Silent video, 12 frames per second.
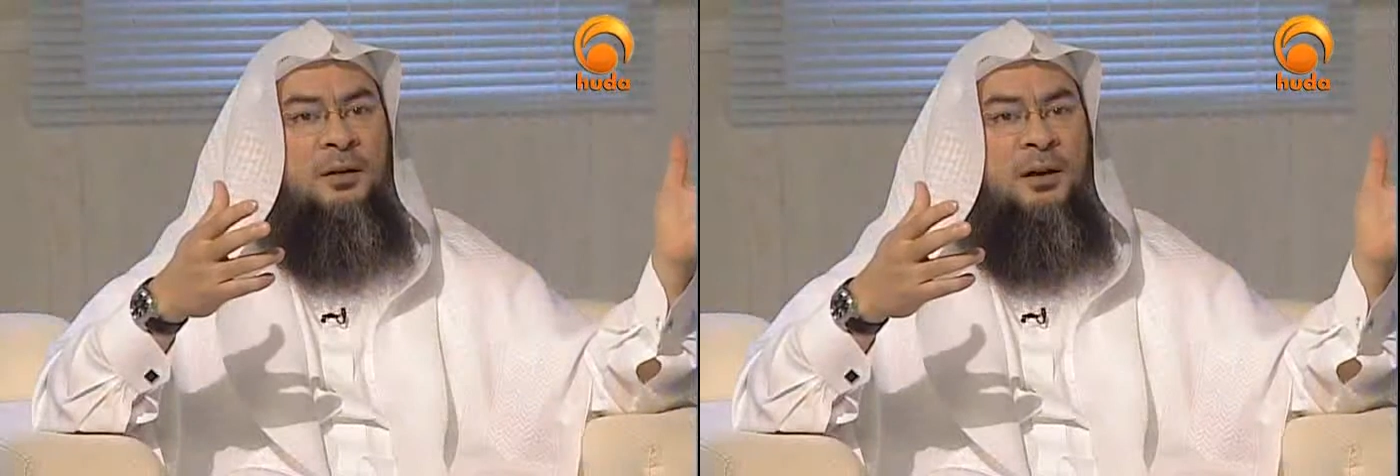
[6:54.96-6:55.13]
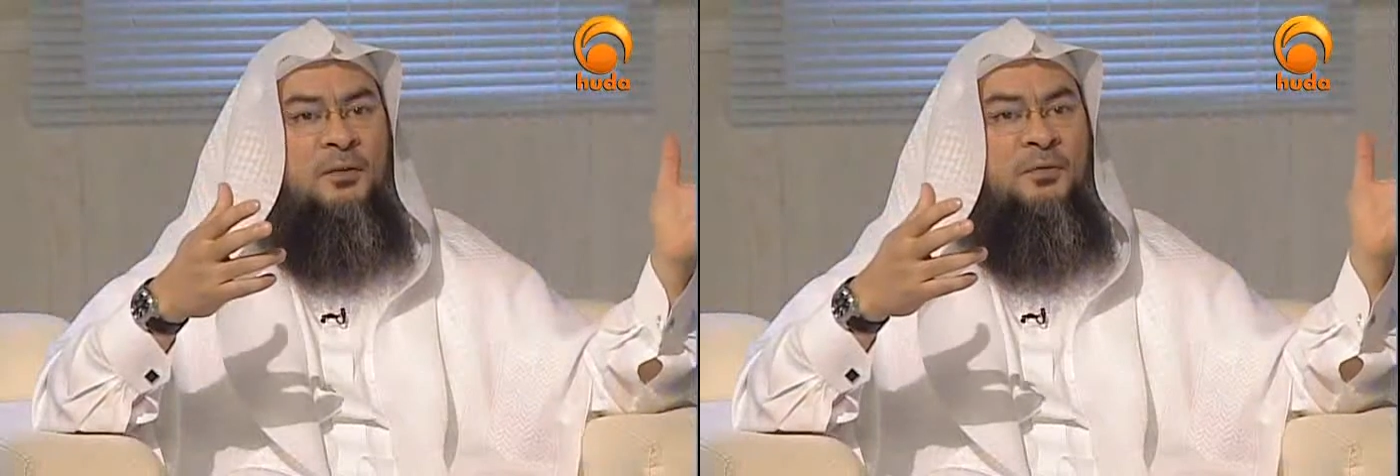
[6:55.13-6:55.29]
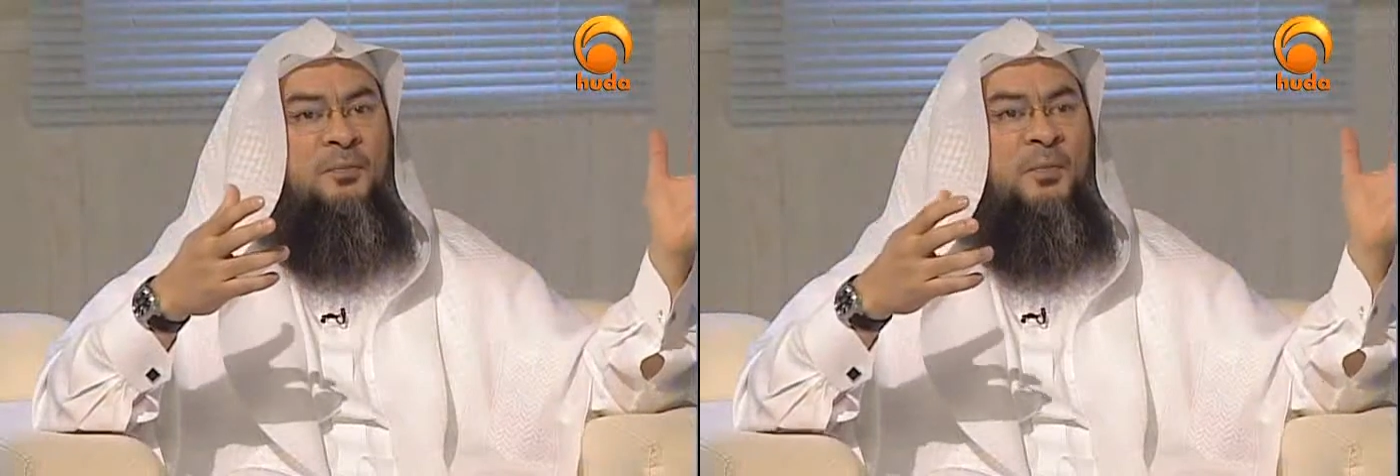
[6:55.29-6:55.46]

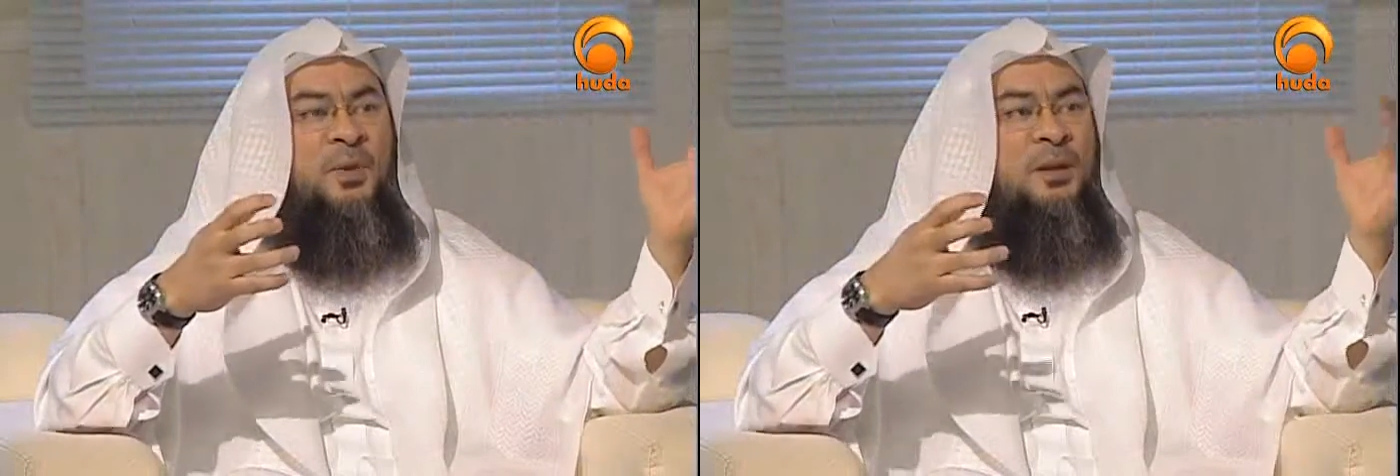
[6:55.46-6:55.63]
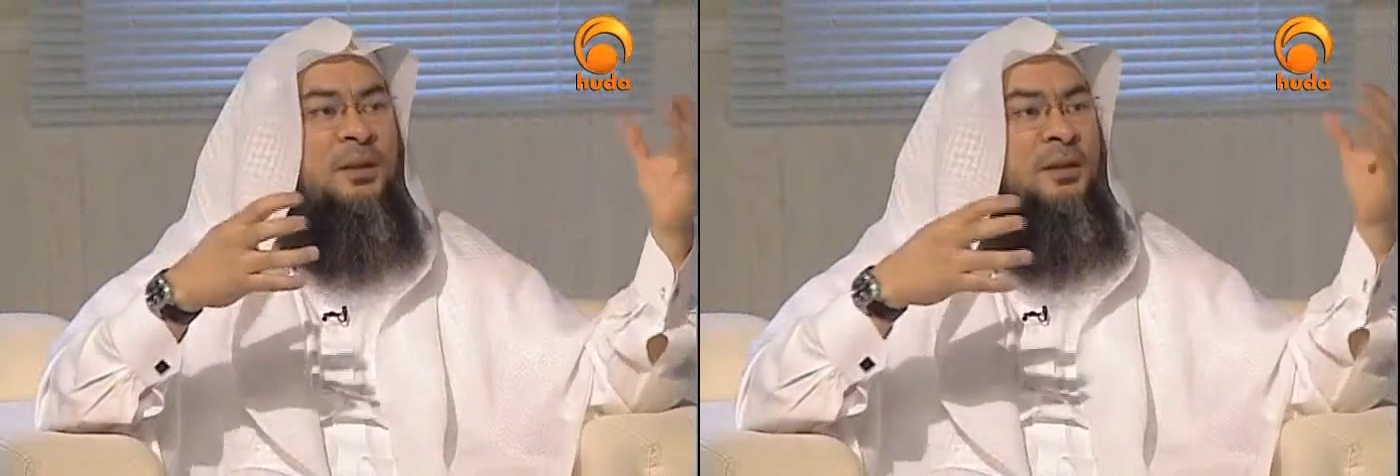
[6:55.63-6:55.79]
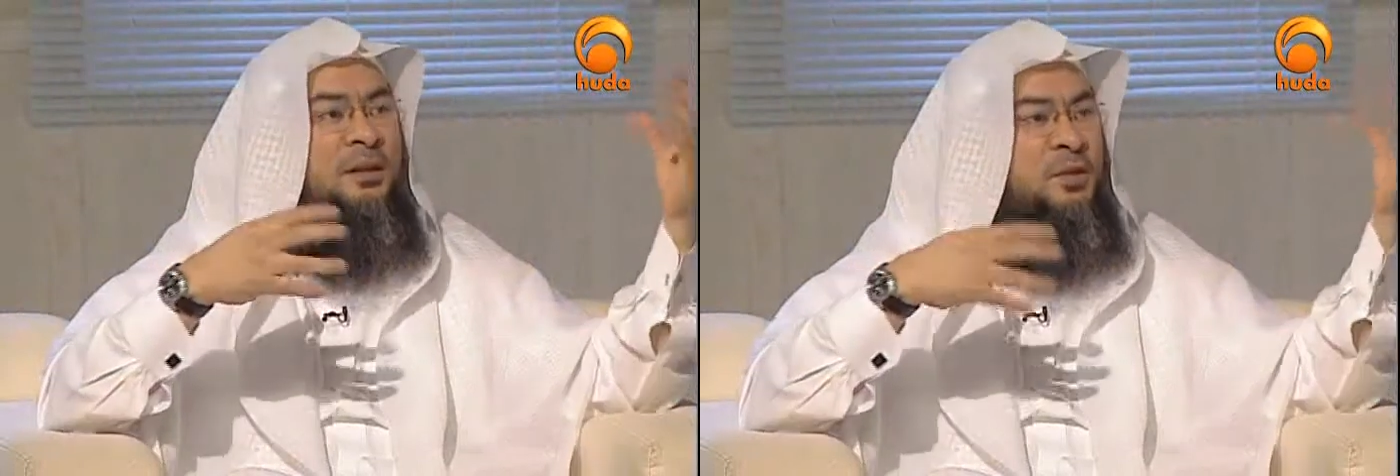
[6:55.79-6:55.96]
of
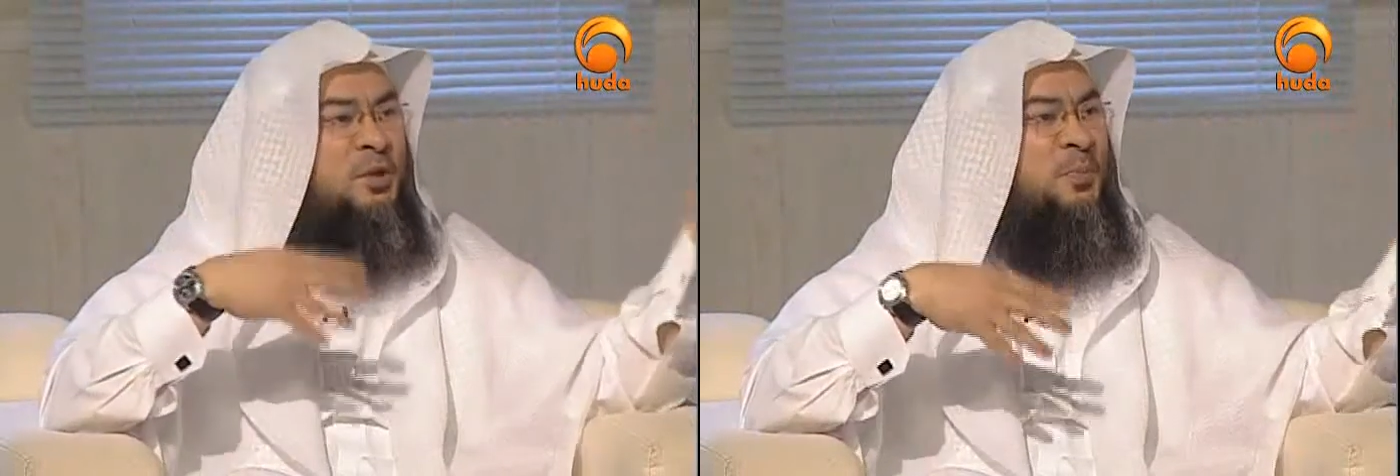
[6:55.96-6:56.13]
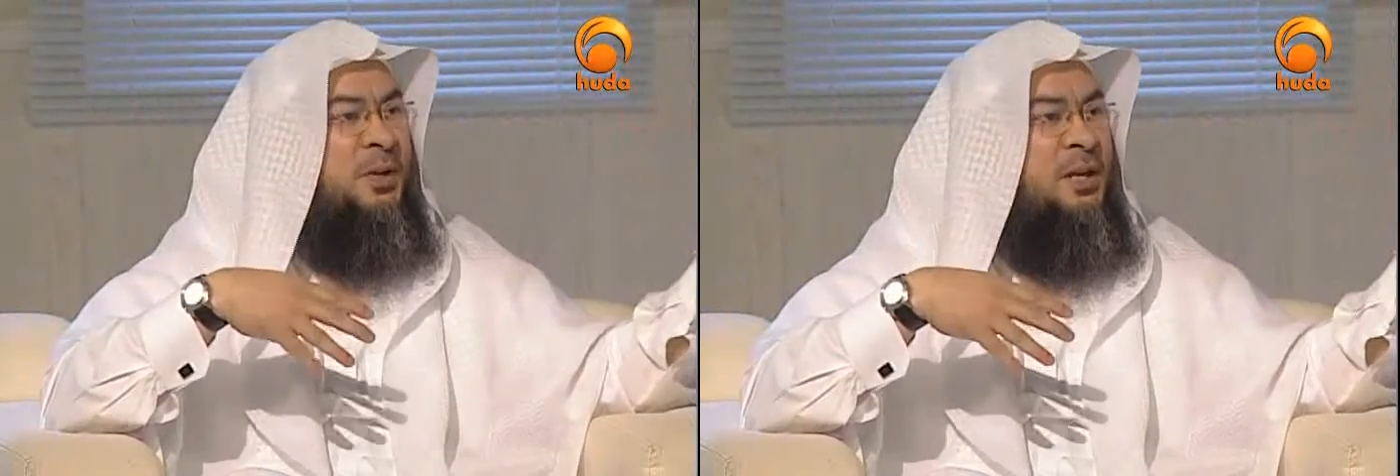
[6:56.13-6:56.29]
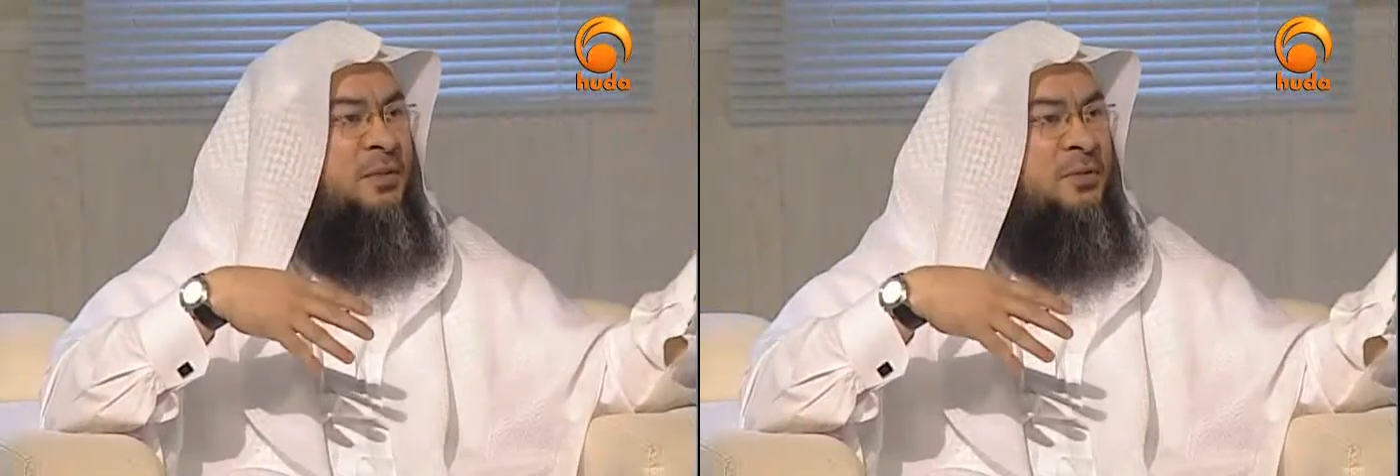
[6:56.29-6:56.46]
the
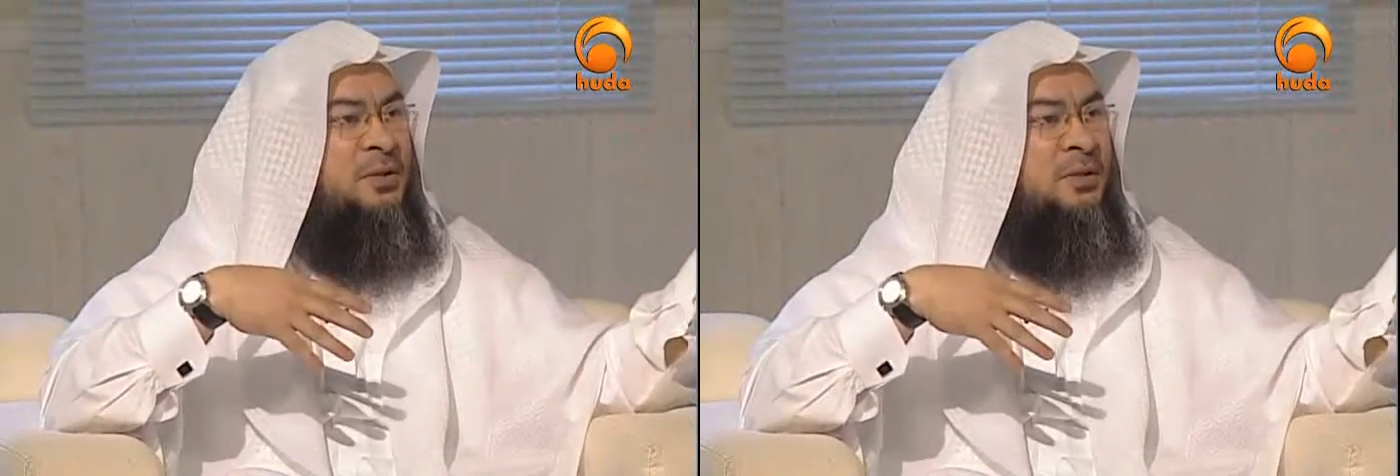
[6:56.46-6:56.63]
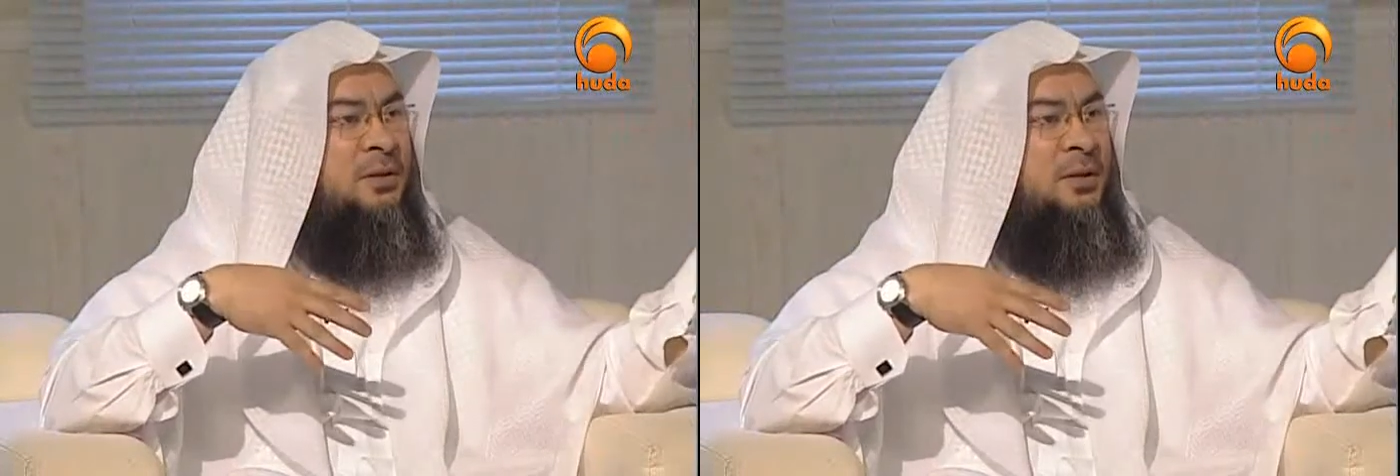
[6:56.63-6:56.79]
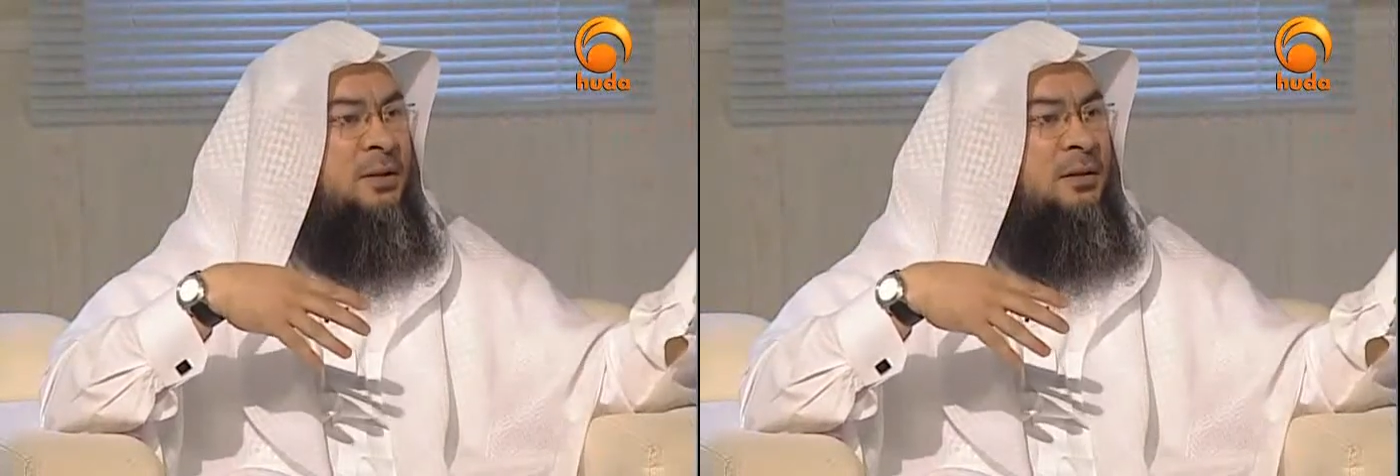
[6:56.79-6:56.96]
disbelievers,